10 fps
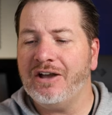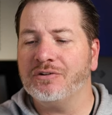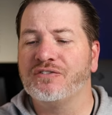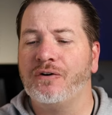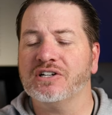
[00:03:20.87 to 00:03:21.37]
Now,
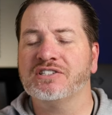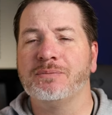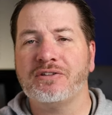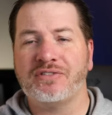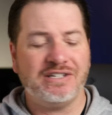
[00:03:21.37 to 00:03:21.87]
as far as
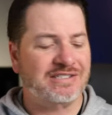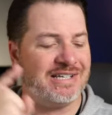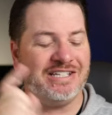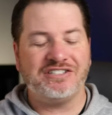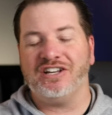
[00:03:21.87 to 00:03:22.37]
some other things,
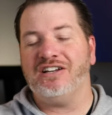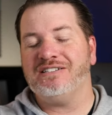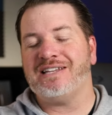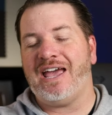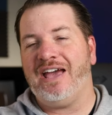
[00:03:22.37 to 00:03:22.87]
it
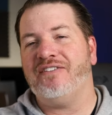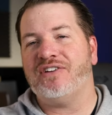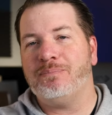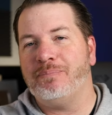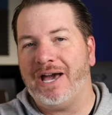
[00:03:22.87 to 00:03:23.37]
does have
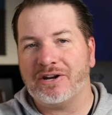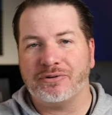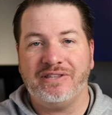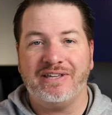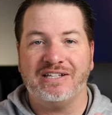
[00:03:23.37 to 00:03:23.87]
a
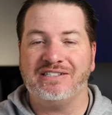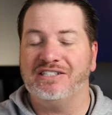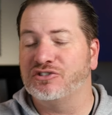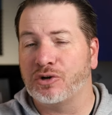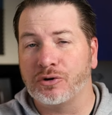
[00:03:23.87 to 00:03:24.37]
battery that's
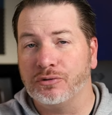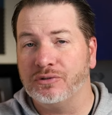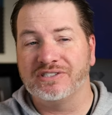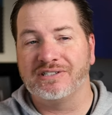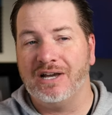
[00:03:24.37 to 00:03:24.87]

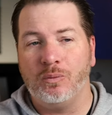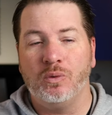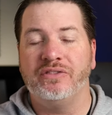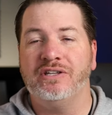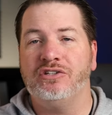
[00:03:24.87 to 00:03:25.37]
internal. It's not
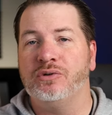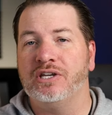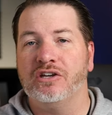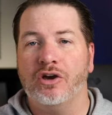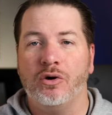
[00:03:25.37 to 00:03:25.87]
one that you
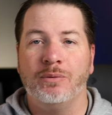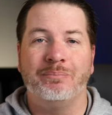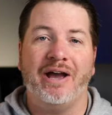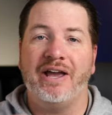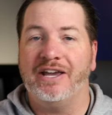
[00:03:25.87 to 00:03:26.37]
can go and
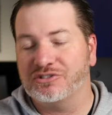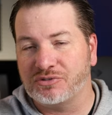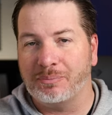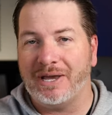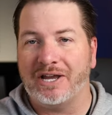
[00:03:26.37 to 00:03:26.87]
buy
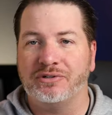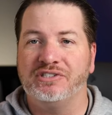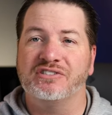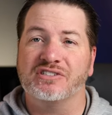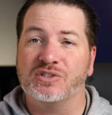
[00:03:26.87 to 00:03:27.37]
extra
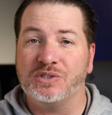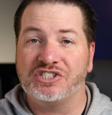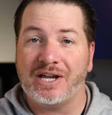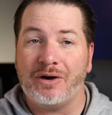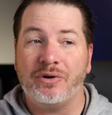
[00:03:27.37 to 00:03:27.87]
batteries to
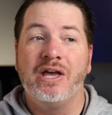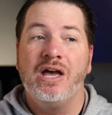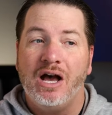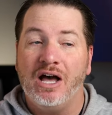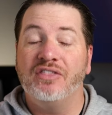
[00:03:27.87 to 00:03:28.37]
switch out.
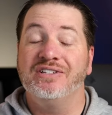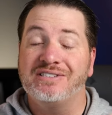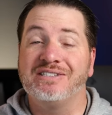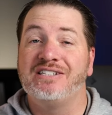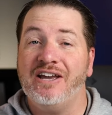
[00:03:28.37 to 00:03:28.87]
Uh,
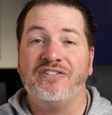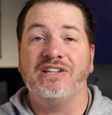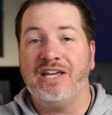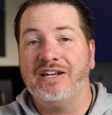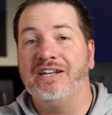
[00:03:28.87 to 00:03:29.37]
this is
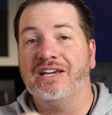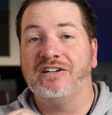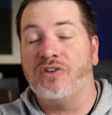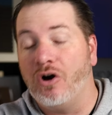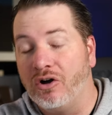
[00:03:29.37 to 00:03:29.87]
definitely a
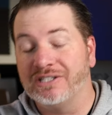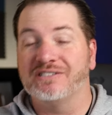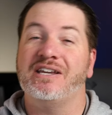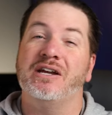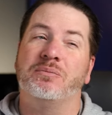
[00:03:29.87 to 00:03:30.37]
negative on
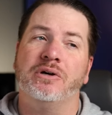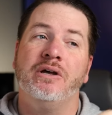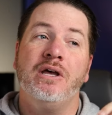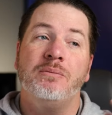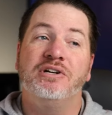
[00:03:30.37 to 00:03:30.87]
this camera
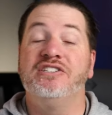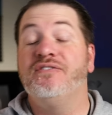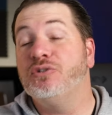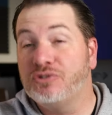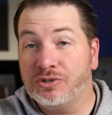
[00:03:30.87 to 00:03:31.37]
because
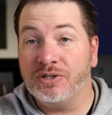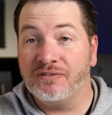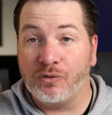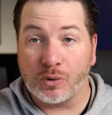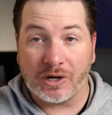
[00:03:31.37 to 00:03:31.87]
if you shoot
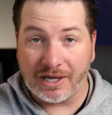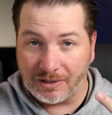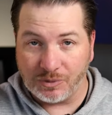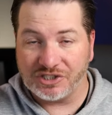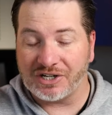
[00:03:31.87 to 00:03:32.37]
in
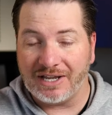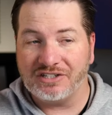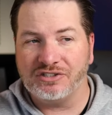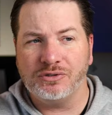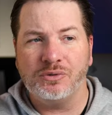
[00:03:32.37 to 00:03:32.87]
4K, which I
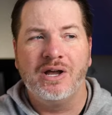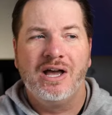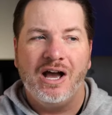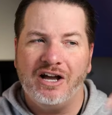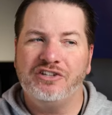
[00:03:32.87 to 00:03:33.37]
do,
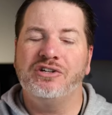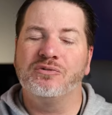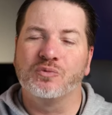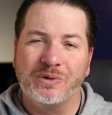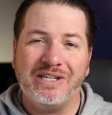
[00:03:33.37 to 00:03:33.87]
uh, you
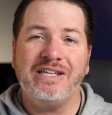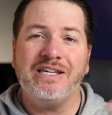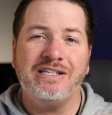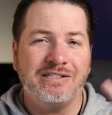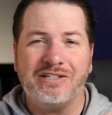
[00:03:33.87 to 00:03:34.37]
can
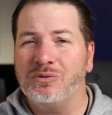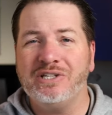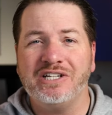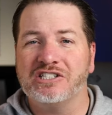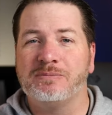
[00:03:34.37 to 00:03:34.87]
really
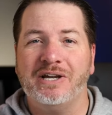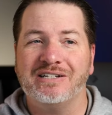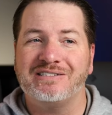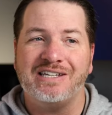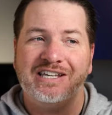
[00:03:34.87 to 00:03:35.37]
only
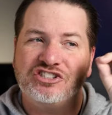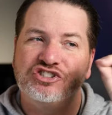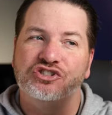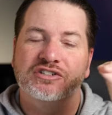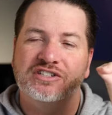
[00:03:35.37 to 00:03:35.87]
expect to get
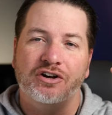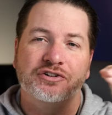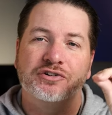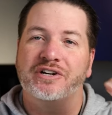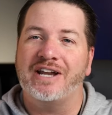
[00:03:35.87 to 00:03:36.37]
just
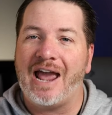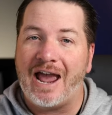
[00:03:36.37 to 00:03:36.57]
under an